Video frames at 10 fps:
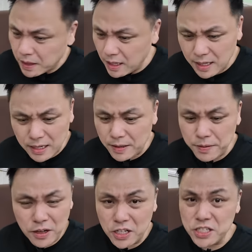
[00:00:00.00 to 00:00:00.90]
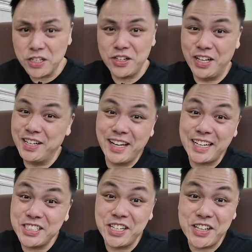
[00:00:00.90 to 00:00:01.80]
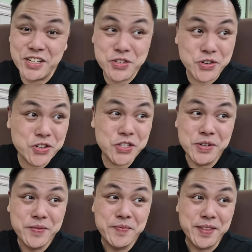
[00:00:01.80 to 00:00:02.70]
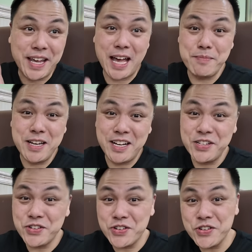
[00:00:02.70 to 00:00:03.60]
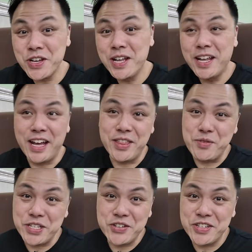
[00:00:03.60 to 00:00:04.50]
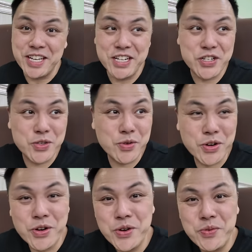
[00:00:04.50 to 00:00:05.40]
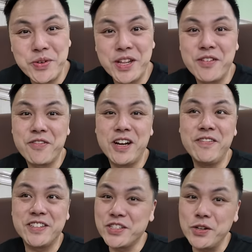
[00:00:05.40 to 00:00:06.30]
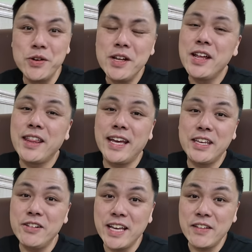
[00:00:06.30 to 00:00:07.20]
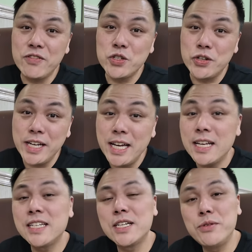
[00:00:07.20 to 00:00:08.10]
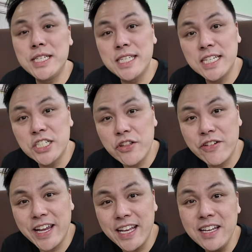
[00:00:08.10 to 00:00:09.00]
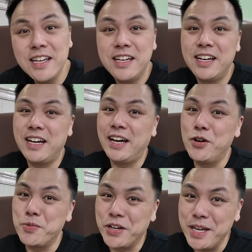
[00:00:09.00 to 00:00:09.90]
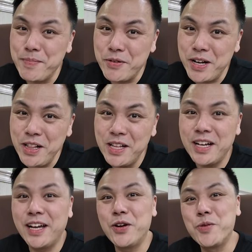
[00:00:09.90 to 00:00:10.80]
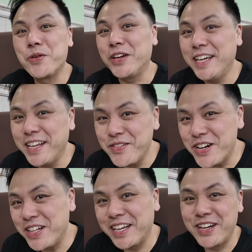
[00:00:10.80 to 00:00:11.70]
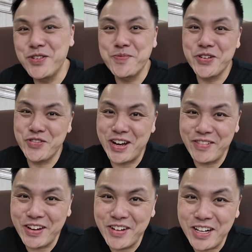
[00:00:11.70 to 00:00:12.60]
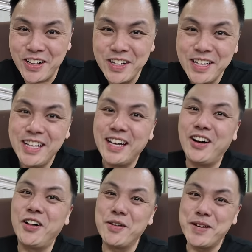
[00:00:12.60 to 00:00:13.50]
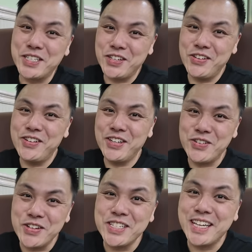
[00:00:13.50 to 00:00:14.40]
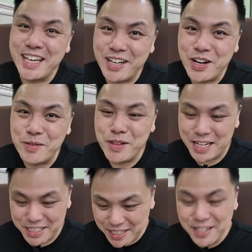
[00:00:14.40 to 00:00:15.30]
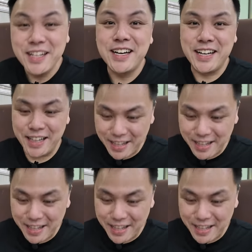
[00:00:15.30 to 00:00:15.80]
lots of, actually the desserts, the appetizers, and the Western stations were one of the favorites. So thank you again for joining, and until we see each other again, I hope you're keeping well, I hope you're eating well, and I hope you're traveling well. All the best to you and yours, and God bless. And I